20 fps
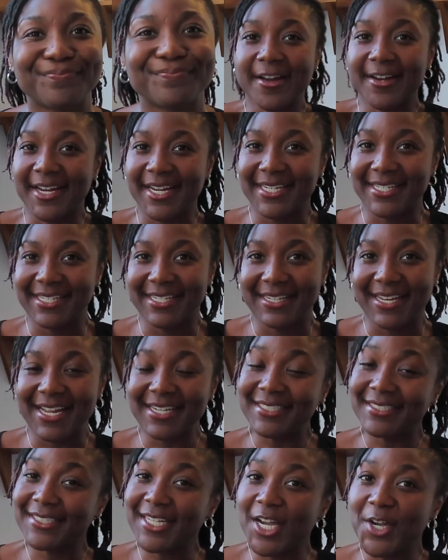Alright, so
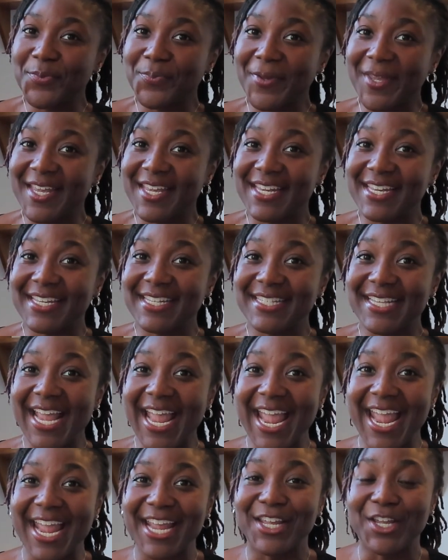next up is
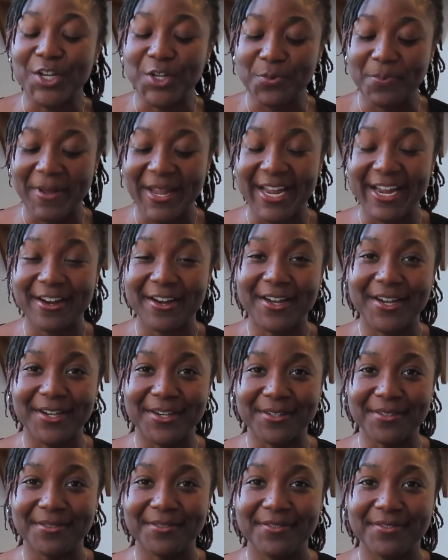a good pair
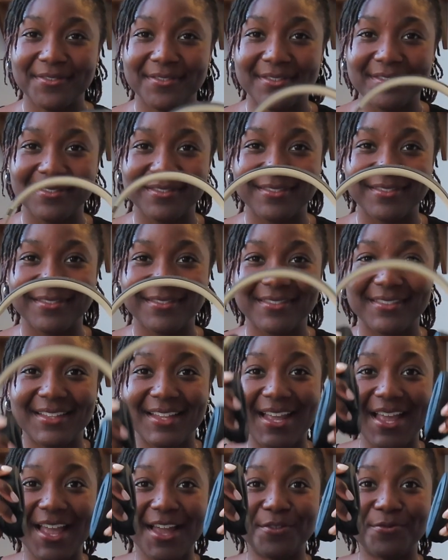of
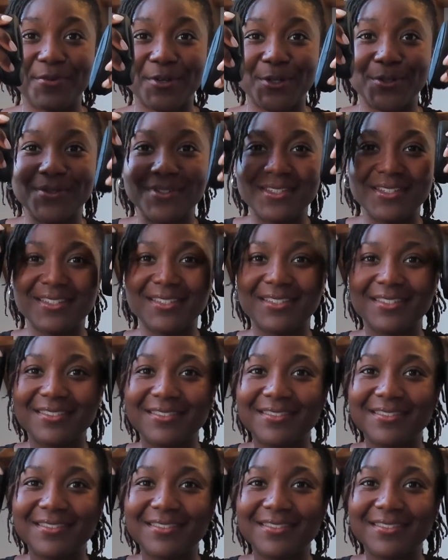headphones.